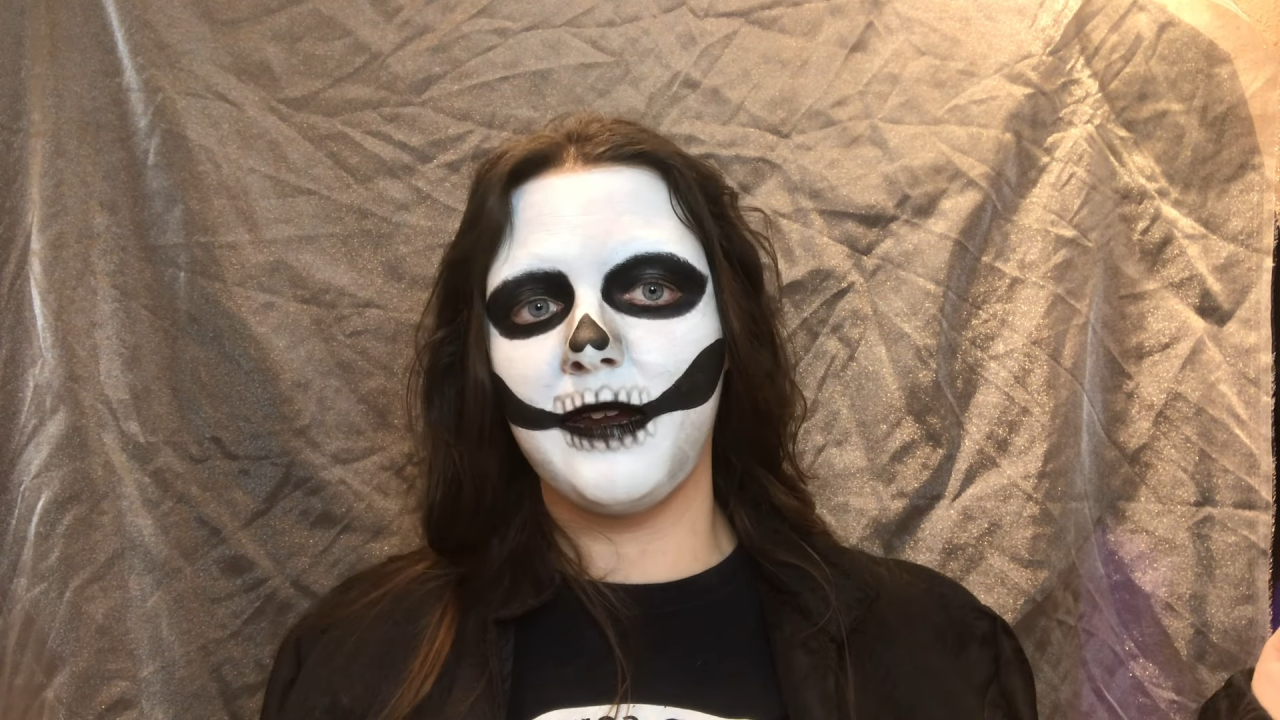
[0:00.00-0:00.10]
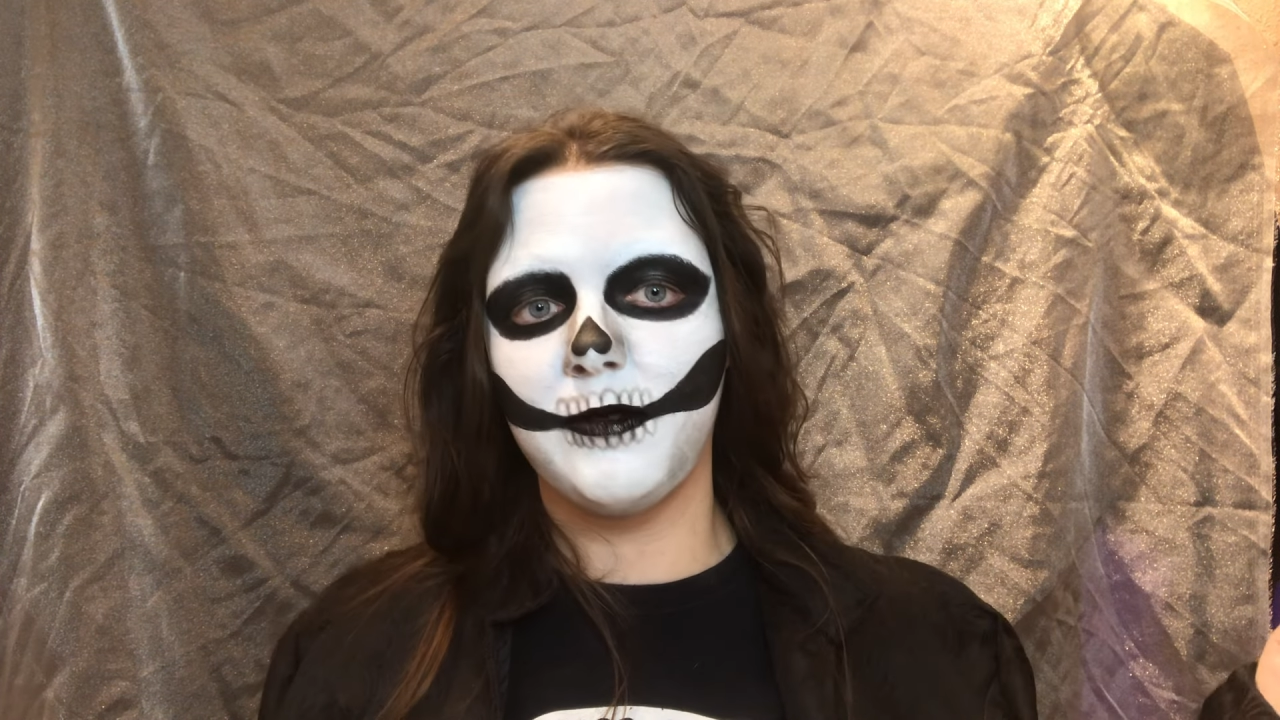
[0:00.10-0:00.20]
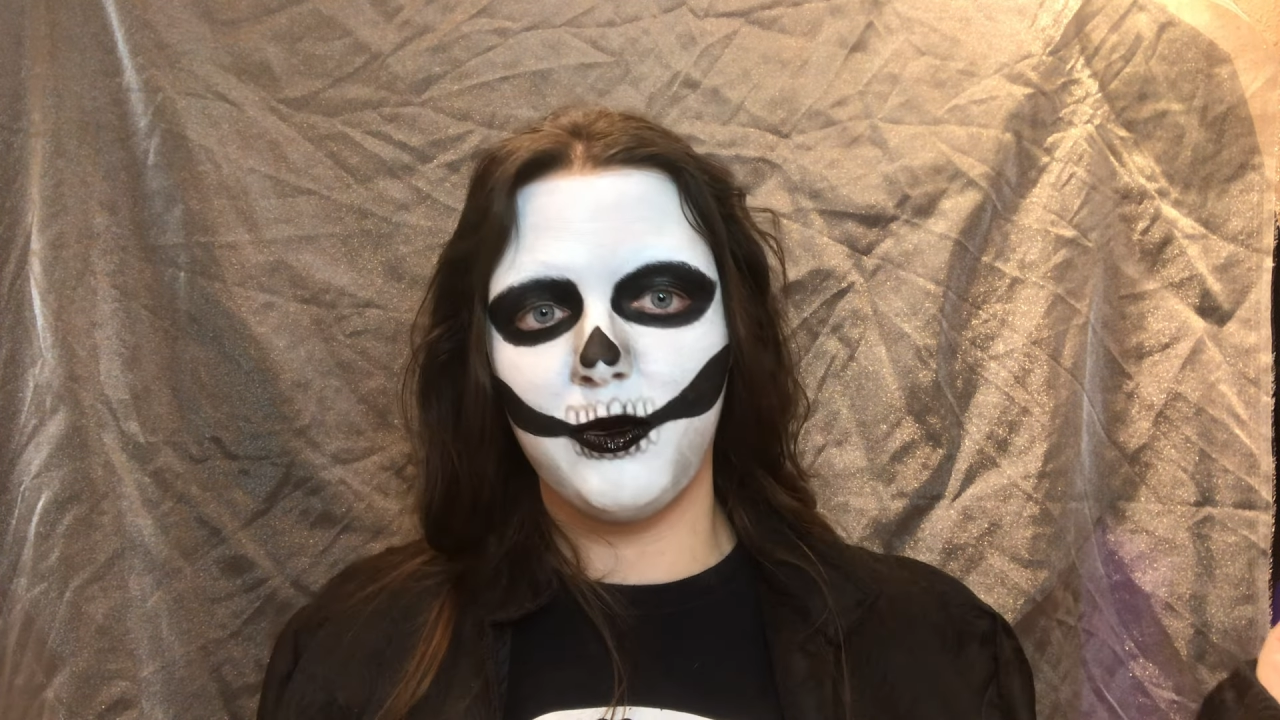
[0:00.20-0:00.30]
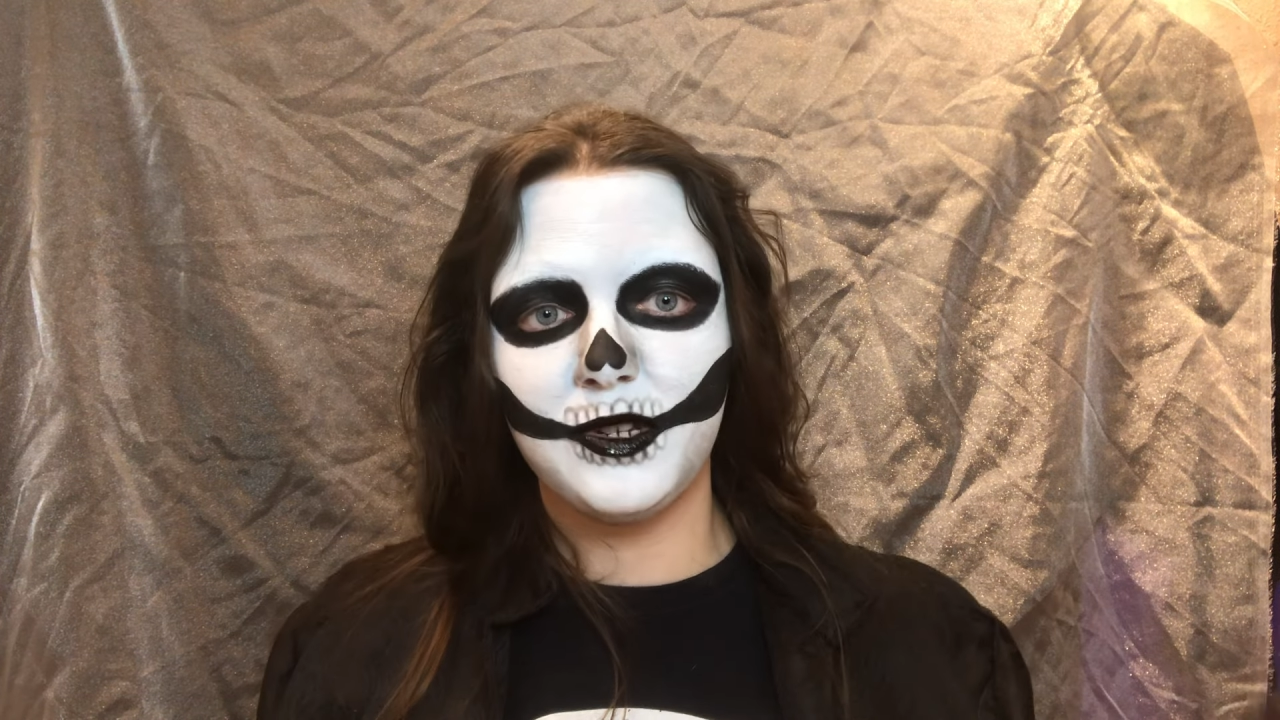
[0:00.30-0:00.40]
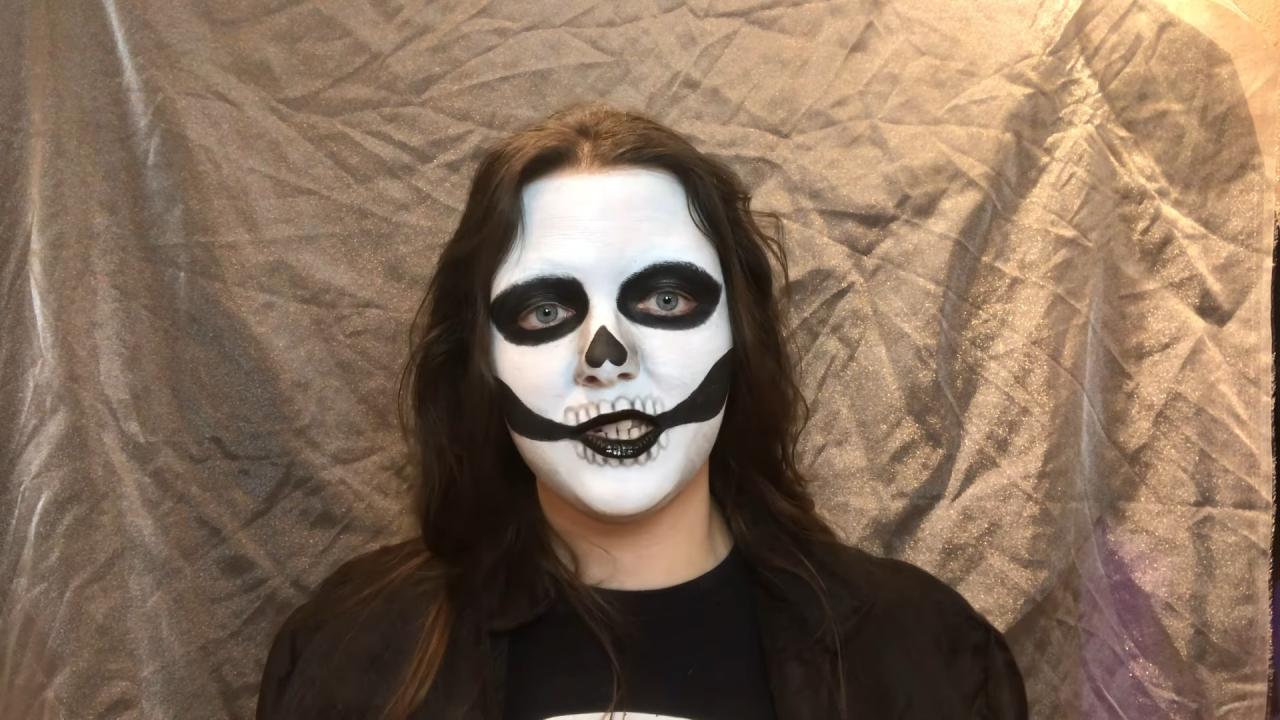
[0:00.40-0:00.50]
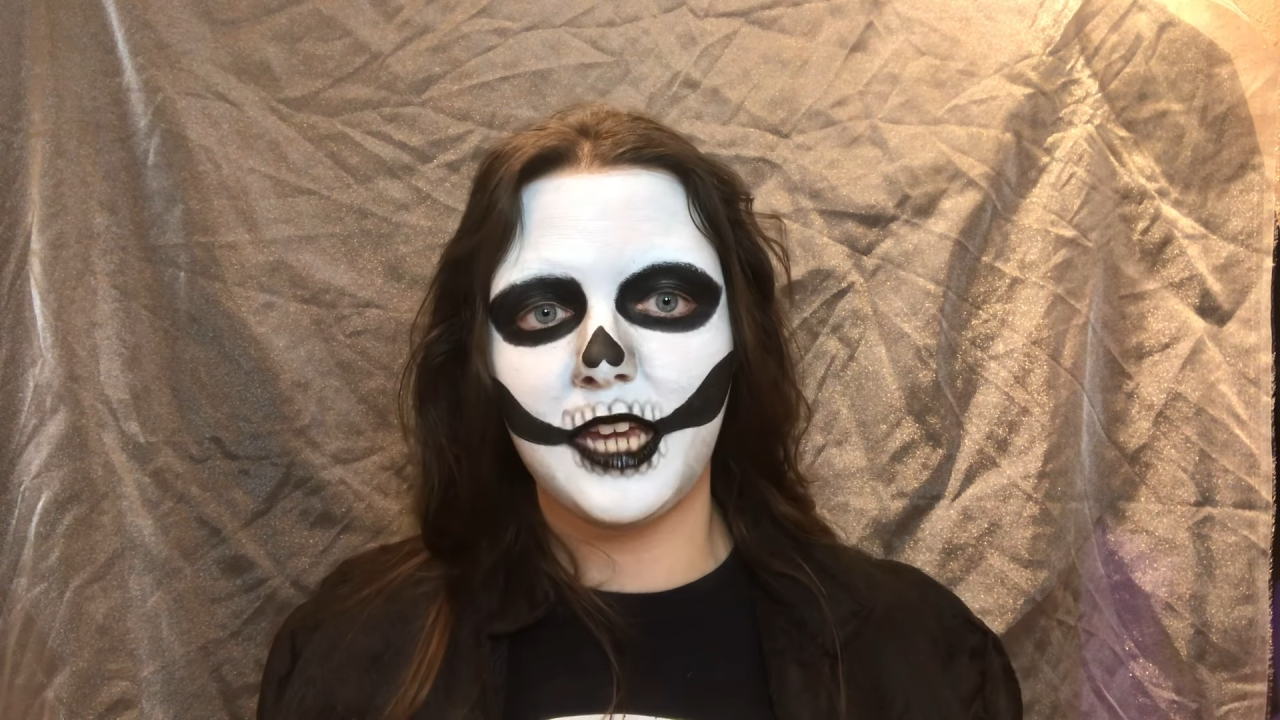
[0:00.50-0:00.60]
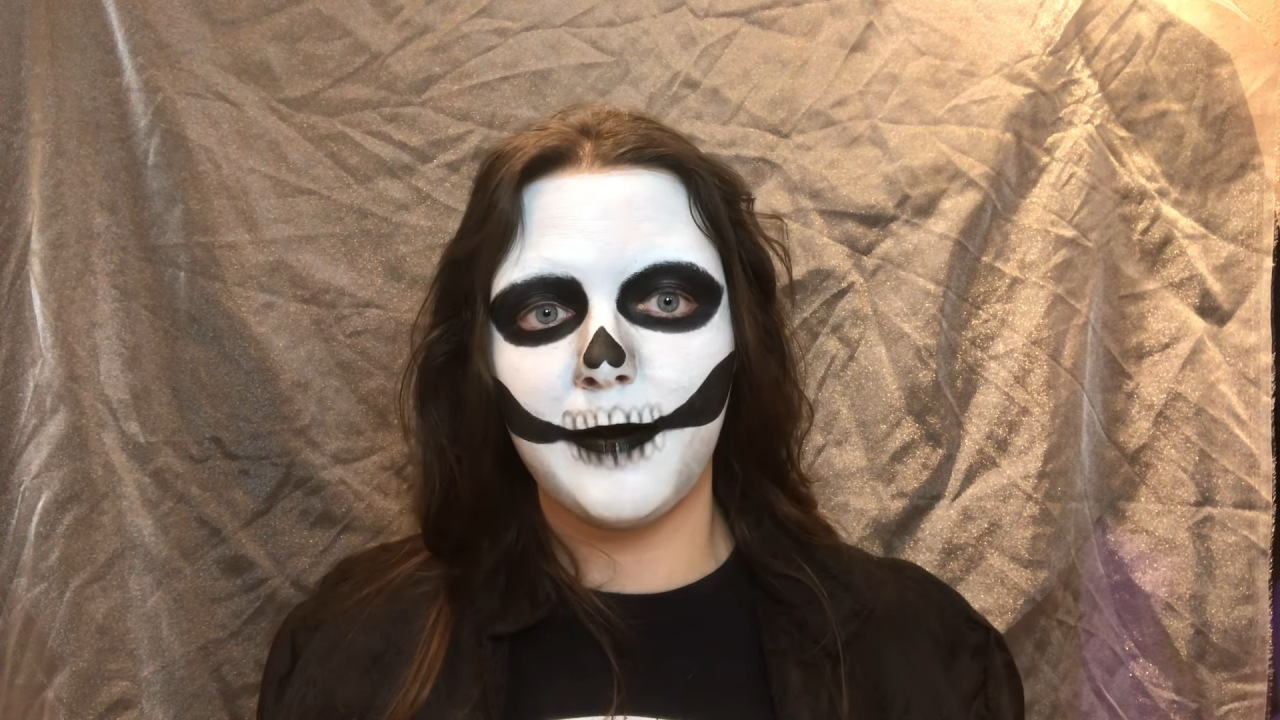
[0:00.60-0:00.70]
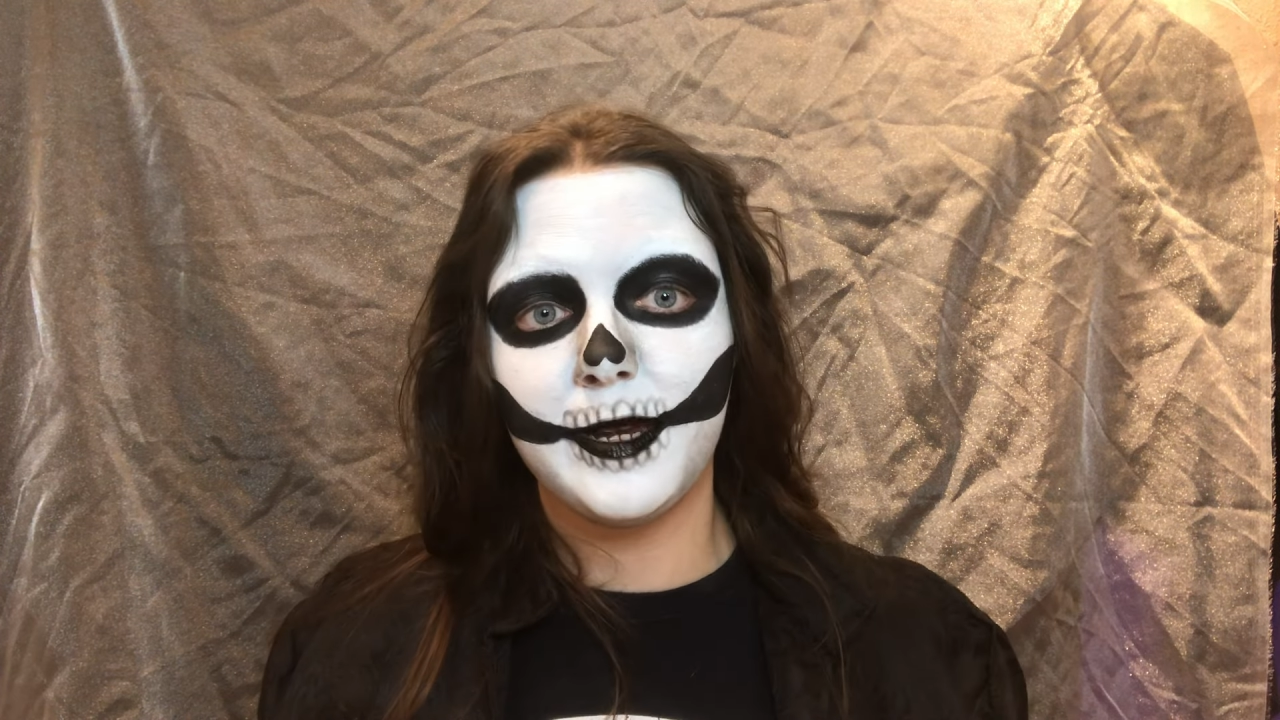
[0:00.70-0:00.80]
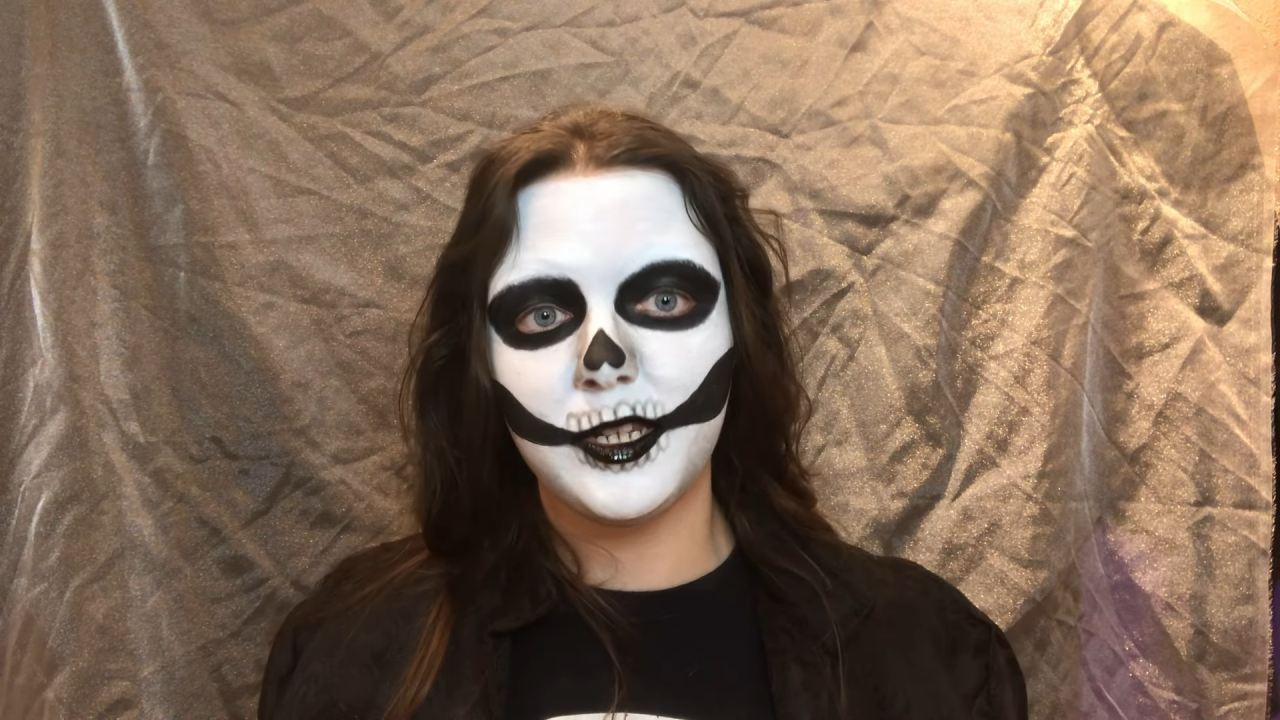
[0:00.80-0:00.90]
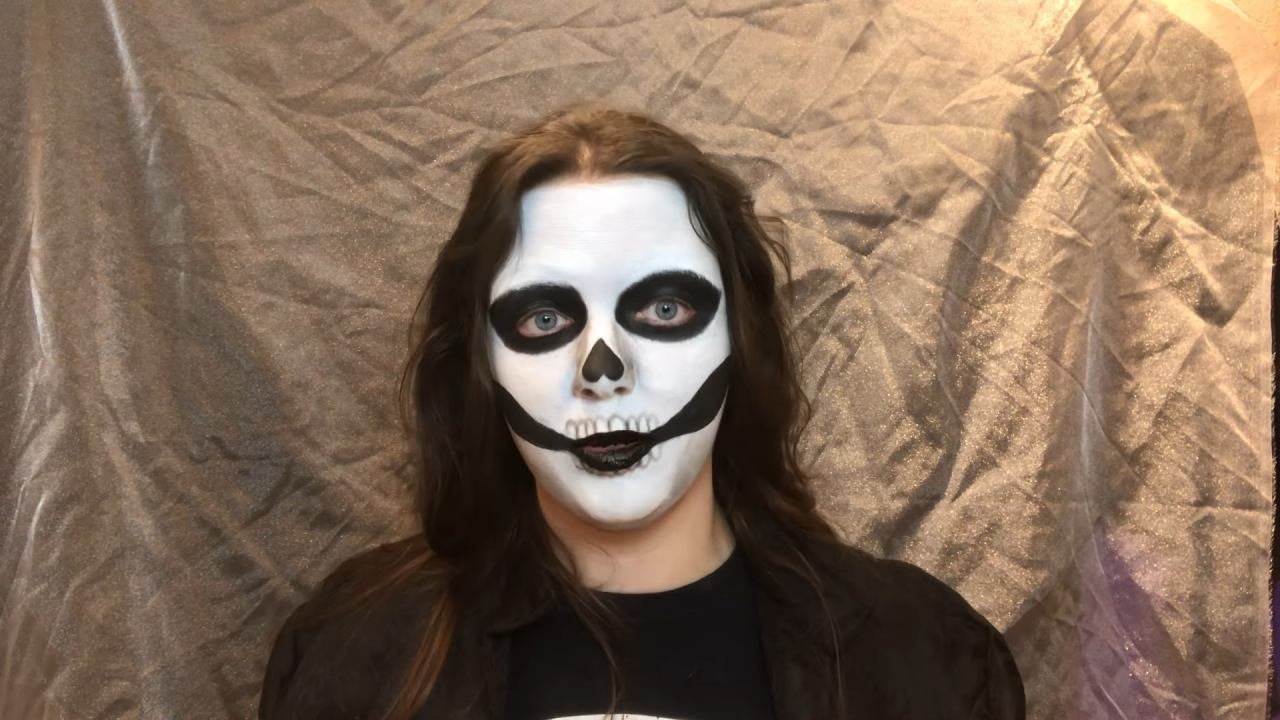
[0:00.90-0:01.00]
for him to escape